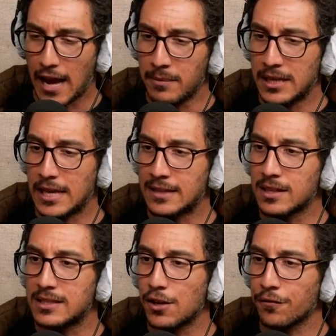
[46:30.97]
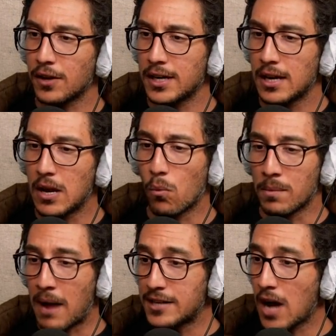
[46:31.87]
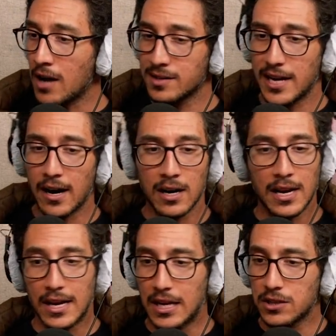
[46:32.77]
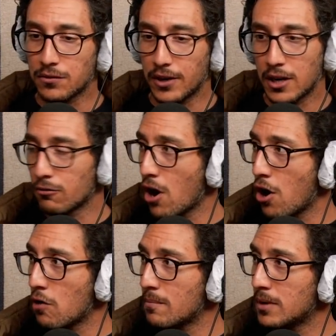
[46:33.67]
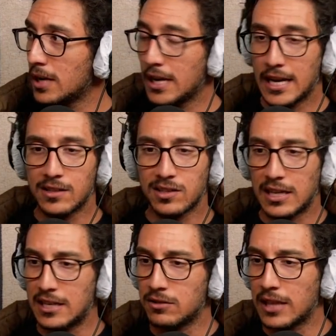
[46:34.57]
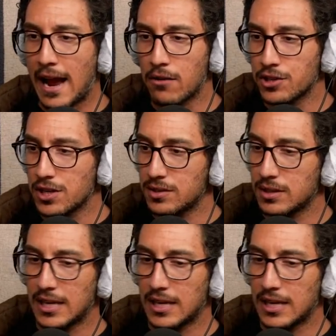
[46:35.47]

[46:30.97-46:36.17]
I mean, it's a different. When my dog's there, he's free to roam. He lounges.